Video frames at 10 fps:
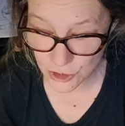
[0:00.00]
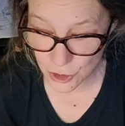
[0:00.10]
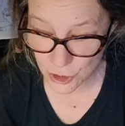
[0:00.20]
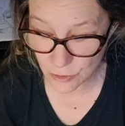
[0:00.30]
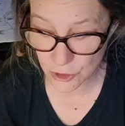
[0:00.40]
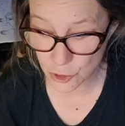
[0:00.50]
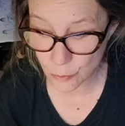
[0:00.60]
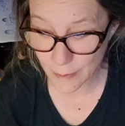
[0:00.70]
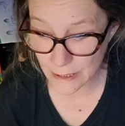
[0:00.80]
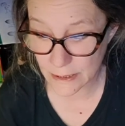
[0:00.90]
just know that
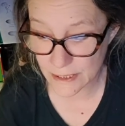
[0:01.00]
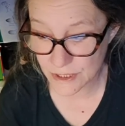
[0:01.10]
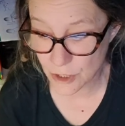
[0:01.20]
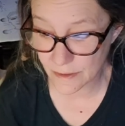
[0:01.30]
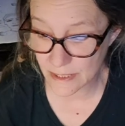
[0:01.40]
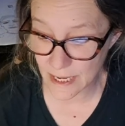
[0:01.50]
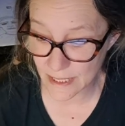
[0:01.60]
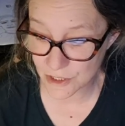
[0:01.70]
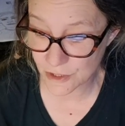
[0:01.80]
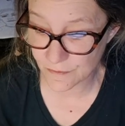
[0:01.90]
humanity saw the
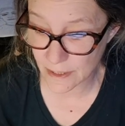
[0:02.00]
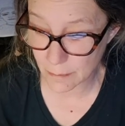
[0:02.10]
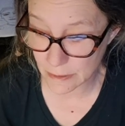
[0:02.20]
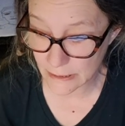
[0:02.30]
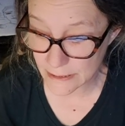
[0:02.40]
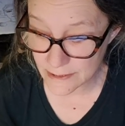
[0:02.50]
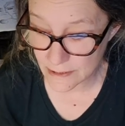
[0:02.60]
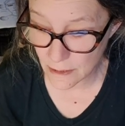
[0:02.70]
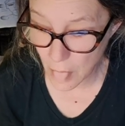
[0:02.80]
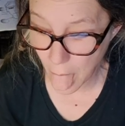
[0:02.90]
edge of the
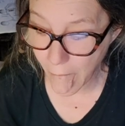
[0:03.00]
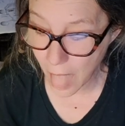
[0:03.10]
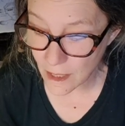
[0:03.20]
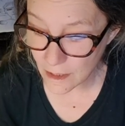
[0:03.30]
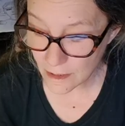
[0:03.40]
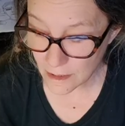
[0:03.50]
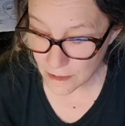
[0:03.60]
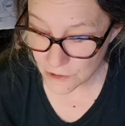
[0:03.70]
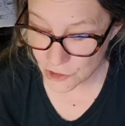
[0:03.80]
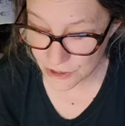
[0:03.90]
abyss.
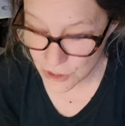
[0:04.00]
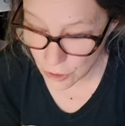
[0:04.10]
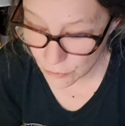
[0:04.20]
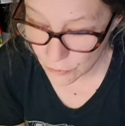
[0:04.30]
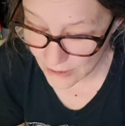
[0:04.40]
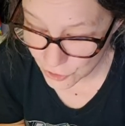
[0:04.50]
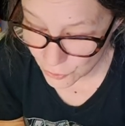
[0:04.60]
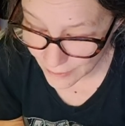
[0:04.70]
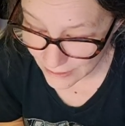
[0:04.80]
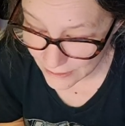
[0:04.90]
Just know that
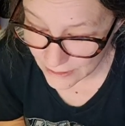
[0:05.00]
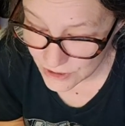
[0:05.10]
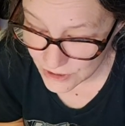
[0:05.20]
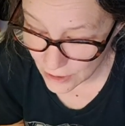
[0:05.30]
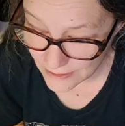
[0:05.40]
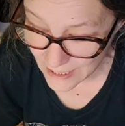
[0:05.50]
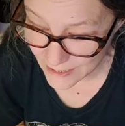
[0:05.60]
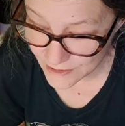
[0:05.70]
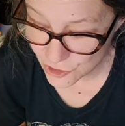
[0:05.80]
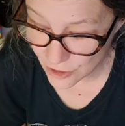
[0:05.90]
humanity saw the
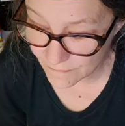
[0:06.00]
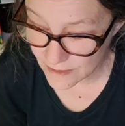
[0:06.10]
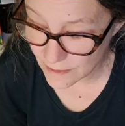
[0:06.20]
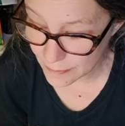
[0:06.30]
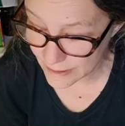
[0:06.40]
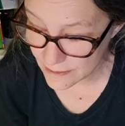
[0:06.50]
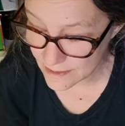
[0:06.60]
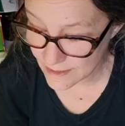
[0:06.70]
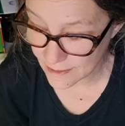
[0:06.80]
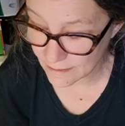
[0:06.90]
edge of the
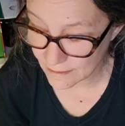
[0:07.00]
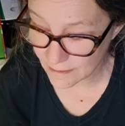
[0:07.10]
abyss and